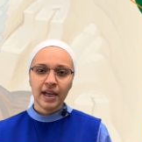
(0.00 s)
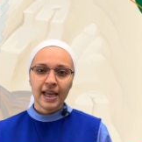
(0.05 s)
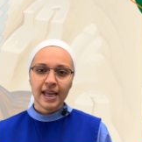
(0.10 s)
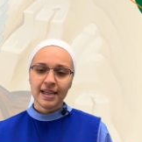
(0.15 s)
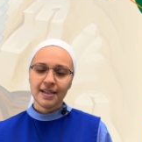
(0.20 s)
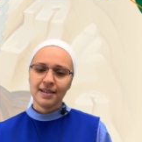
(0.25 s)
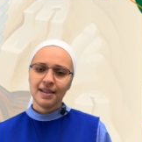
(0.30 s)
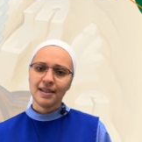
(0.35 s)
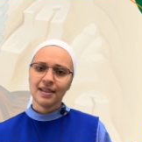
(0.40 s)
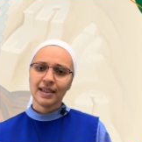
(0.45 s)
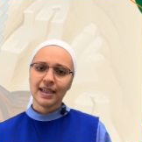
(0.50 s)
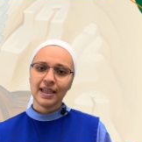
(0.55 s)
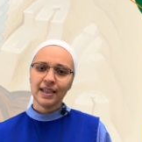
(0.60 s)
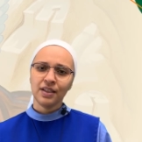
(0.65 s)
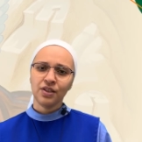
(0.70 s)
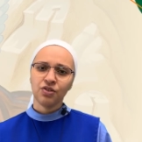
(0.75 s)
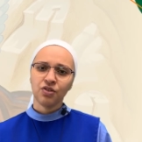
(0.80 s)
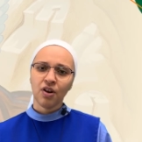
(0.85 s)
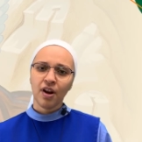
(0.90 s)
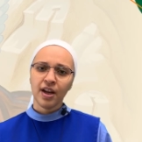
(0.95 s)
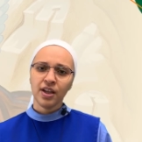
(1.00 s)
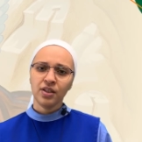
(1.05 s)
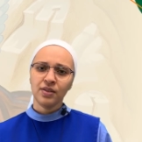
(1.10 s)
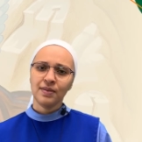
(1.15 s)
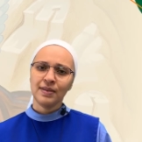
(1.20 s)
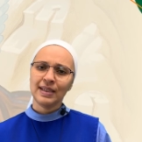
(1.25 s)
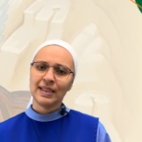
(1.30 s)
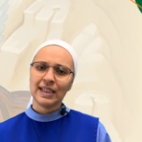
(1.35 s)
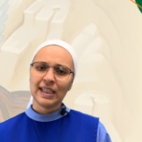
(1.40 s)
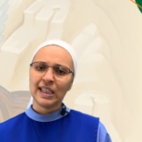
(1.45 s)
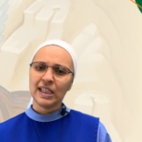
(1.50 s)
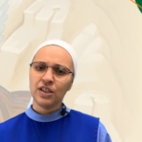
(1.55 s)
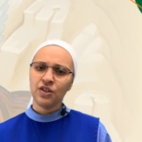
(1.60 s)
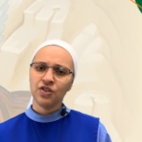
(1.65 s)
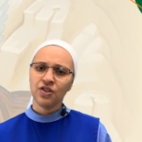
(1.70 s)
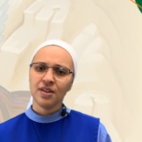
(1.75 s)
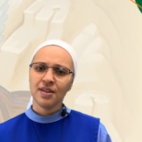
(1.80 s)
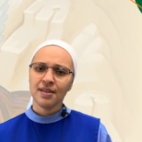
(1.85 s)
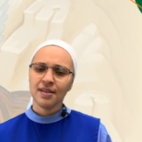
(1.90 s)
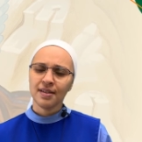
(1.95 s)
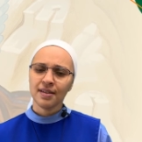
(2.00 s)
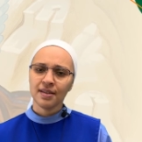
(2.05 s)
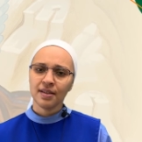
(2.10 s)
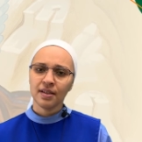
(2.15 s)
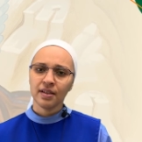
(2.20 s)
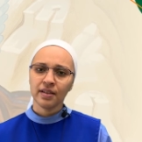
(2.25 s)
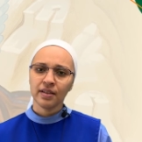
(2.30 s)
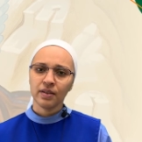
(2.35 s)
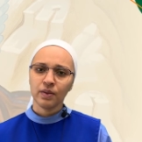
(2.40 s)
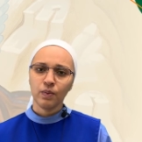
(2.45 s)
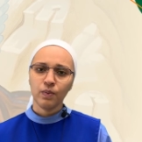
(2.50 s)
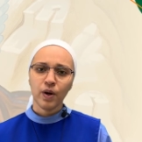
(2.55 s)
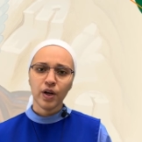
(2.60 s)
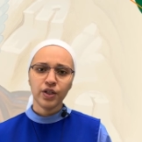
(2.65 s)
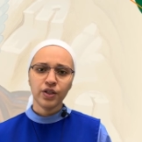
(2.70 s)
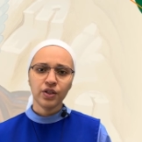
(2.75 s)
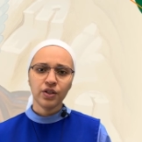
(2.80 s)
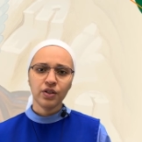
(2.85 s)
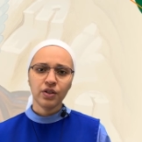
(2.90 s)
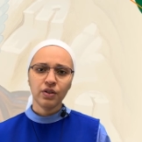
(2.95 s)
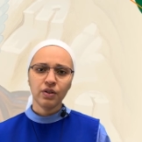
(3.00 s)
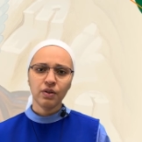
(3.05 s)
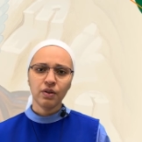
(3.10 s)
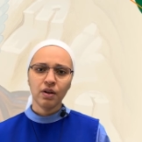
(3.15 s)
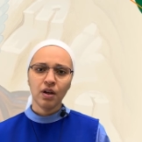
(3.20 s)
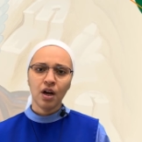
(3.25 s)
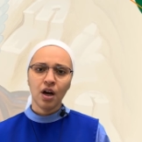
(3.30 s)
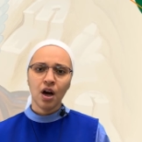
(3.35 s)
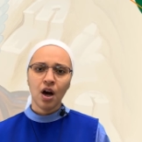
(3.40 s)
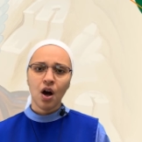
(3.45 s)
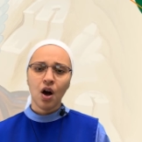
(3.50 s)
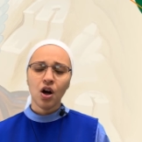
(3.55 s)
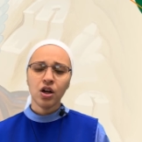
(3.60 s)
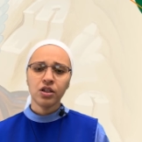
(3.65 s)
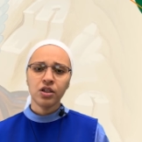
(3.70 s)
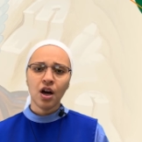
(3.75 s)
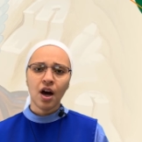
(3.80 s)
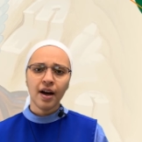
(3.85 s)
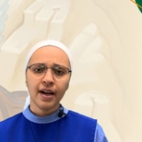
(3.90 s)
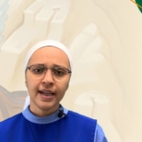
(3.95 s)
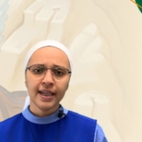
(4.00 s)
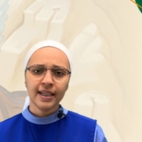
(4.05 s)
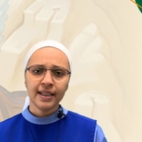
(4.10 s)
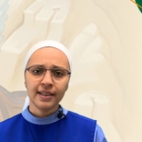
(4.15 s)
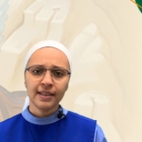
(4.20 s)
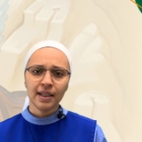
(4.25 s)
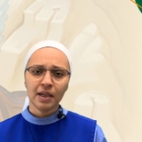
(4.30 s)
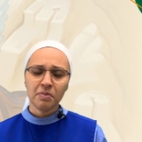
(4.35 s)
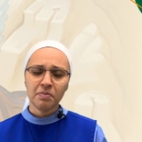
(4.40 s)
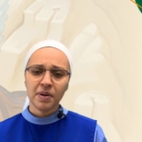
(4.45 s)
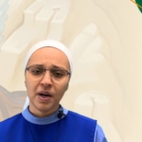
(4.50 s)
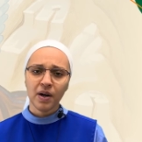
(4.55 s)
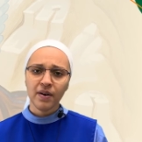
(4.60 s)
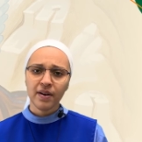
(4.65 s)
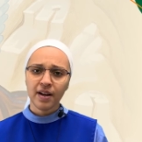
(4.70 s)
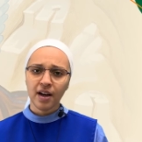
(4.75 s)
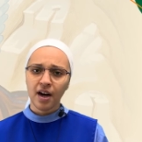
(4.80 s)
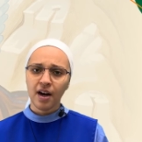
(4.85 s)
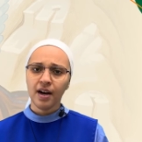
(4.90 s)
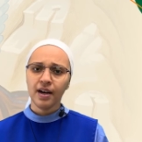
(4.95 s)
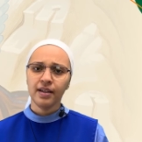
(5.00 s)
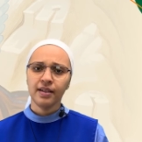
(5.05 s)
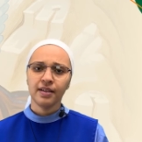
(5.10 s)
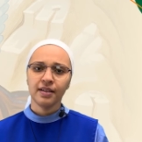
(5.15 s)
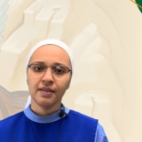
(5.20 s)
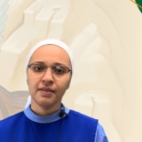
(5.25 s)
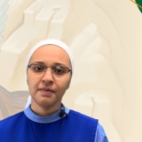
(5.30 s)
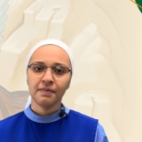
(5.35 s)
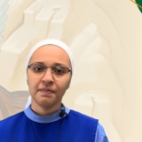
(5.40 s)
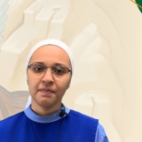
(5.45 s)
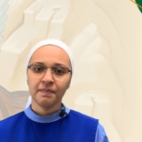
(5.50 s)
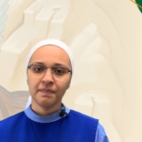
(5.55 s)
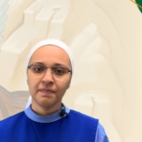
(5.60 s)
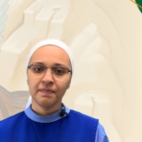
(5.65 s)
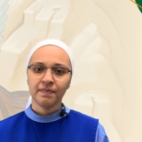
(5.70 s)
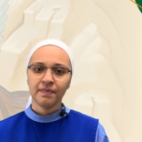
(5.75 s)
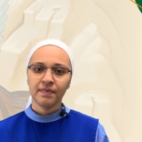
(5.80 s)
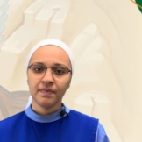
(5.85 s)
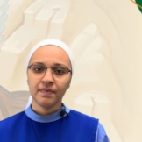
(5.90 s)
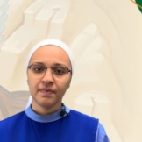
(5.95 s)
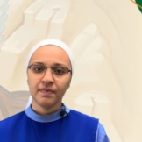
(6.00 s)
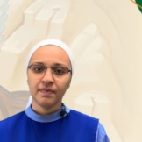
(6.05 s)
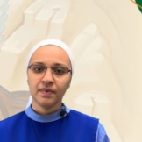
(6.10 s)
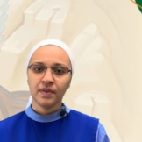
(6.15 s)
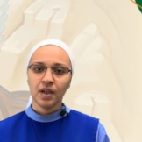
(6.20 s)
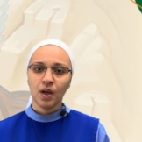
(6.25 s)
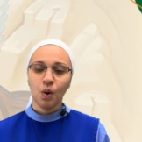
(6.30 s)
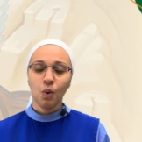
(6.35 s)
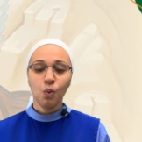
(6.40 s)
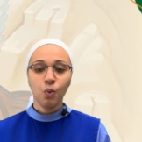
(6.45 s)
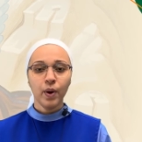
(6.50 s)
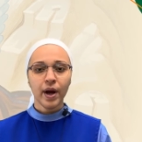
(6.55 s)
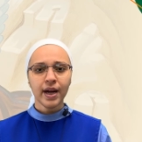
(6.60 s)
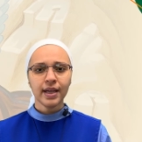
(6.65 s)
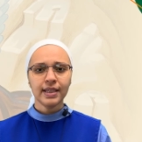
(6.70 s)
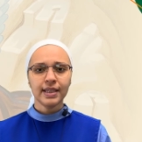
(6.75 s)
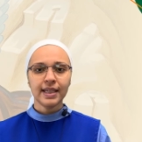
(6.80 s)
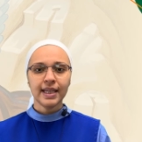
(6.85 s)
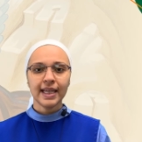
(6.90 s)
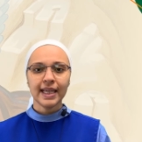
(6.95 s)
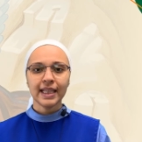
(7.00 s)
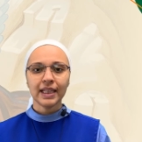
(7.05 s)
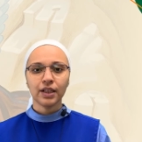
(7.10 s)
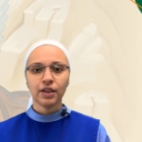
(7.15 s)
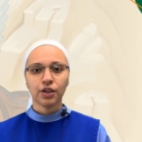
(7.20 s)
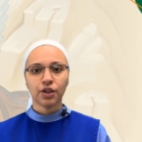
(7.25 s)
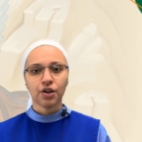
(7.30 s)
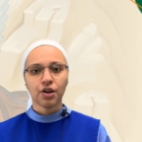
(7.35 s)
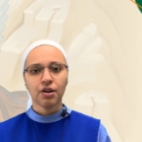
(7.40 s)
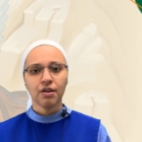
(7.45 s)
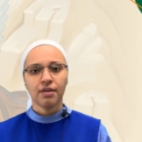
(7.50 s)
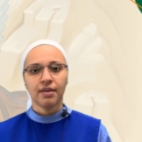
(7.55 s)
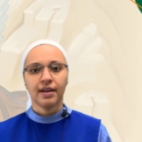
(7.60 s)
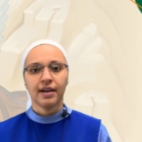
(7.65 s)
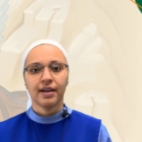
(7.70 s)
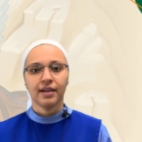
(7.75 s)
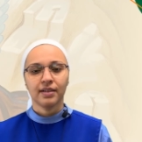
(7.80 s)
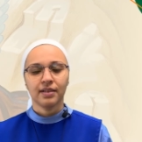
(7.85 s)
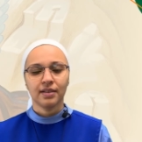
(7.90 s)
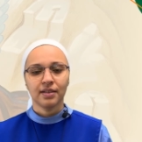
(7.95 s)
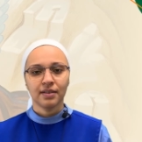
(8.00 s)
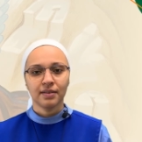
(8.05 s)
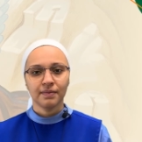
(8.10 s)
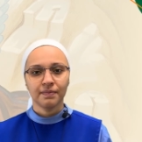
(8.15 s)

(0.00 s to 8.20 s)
Is this kid trying to teach us what to do or talking about God? Where did he learn that?